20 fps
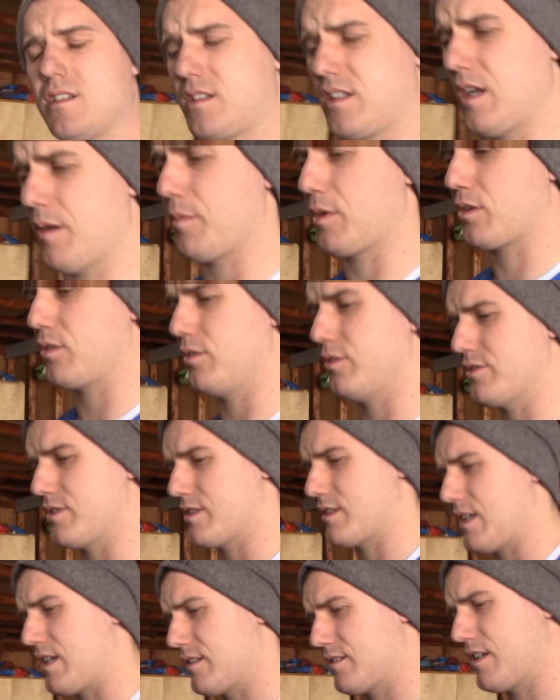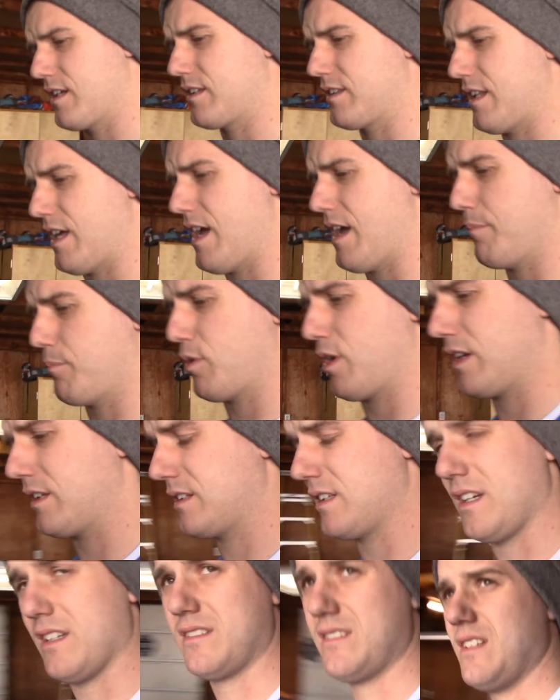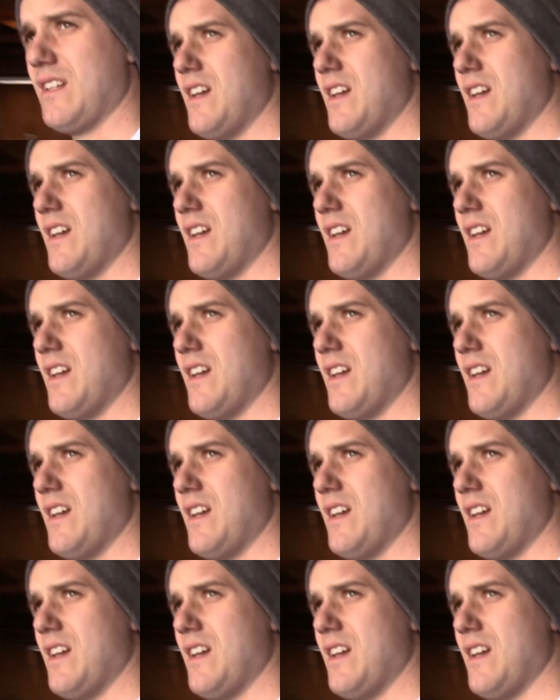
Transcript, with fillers: chemicals and things like that, brake dust